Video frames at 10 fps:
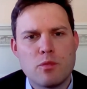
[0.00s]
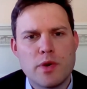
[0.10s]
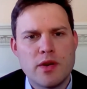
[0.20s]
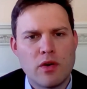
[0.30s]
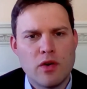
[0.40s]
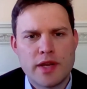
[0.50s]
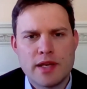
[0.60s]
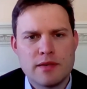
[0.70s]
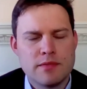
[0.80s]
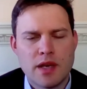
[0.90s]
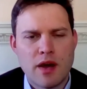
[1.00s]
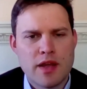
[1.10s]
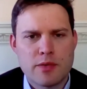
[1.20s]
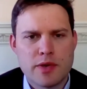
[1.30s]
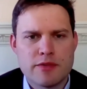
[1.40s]
We're not looking
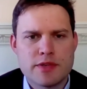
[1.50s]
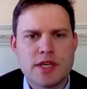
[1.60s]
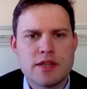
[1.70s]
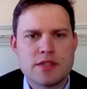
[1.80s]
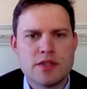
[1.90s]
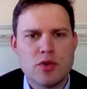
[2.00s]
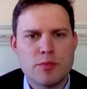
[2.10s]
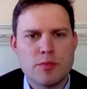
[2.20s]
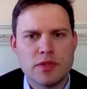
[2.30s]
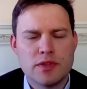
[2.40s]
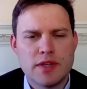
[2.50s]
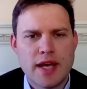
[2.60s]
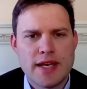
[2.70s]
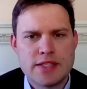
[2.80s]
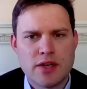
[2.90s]
like we're going to return to normal
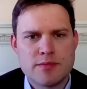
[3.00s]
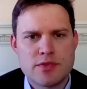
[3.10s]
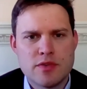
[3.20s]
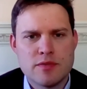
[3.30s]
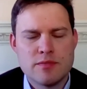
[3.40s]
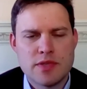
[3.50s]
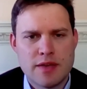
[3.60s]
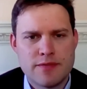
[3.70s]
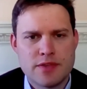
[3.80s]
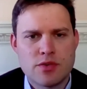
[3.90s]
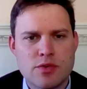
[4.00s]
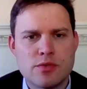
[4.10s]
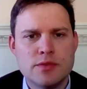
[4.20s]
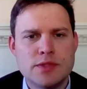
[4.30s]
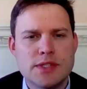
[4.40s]
anytime soon, if
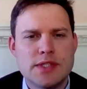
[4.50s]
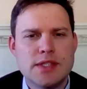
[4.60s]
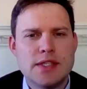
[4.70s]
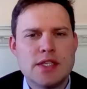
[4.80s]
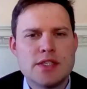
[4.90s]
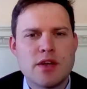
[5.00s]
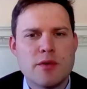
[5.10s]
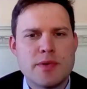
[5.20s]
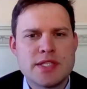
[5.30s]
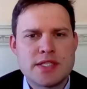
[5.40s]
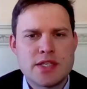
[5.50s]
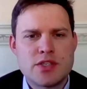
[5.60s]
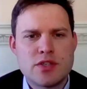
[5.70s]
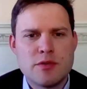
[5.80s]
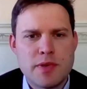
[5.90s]
all. So businesses
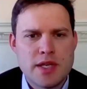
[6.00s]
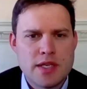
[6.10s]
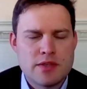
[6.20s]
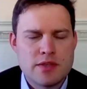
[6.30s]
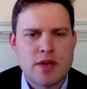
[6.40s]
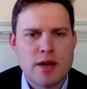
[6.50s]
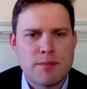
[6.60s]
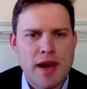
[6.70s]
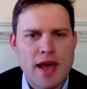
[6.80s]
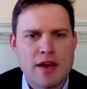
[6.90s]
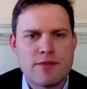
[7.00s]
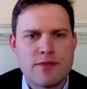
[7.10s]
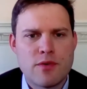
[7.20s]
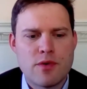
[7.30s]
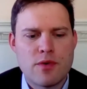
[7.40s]
should be trying to plan
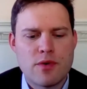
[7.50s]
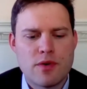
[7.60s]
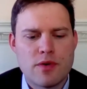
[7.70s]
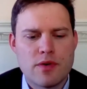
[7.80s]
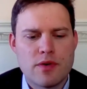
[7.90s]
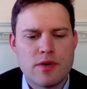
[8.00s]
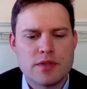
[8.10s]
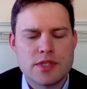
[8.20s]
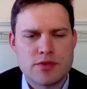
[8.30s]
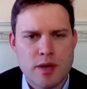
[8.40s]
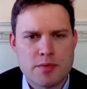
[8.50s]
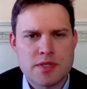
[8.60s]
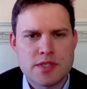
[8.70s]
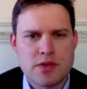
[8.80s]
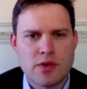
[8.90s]
for
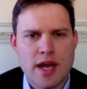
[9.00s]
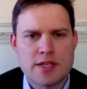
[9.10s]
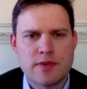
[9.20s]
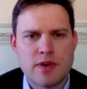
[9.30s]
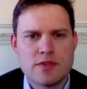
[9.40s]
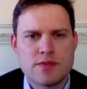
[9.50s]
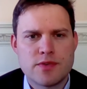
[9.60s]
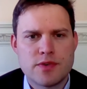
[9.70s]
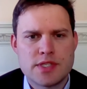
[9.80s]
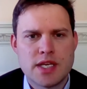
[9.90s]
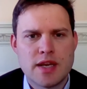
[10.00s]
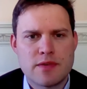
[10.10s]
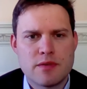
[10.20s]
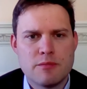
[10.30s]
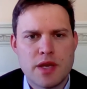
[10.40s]
disruptions to your cash flows for a
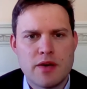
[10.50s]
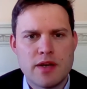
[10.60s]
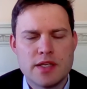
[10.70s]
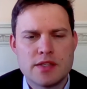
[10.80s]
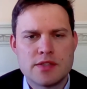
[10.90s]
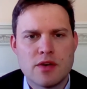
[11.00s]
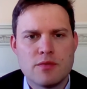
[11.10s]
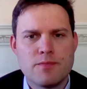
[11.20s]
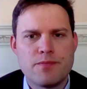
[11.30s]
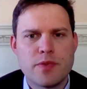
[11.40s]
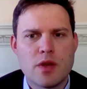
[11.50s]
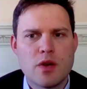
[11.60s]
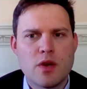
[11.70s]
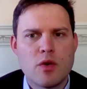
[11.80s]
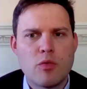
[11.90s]
significant period. So
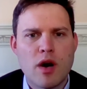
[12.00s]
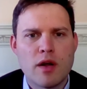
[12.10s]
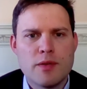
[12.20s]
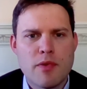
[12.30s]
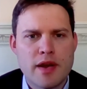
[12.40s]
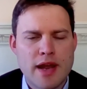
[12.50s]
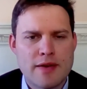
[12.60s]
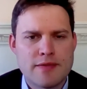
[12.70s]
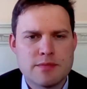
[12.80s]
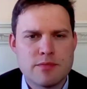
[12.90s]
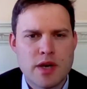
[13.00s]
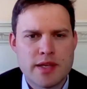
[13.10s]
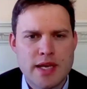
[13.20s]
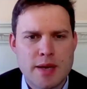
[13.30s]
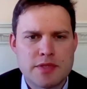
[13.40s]
while you might have some
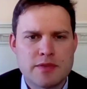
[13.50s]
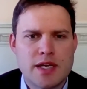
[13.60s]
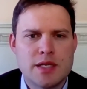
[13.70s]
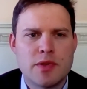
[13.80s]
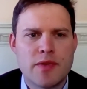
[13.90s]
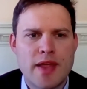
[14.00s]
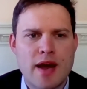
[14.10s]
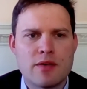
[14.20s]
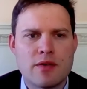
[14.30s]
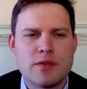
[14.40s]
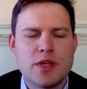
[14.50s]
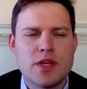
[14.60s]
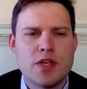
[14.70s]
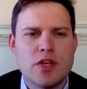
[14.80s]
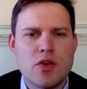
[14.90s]
working capital available now,
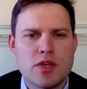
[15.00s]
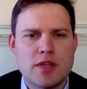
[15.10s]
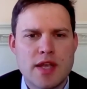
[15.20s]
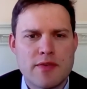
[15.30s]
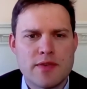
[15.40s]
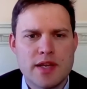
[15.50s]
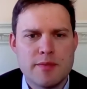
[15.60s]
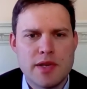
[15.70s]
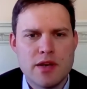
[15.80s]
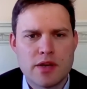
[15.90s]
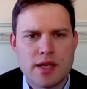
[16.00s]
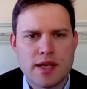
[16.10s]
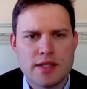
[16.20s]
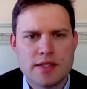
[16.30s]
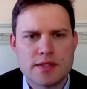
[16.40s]
you should definitely be
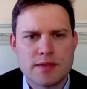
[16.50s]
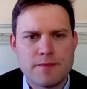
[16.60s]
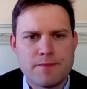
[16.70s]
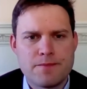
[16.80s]
looking at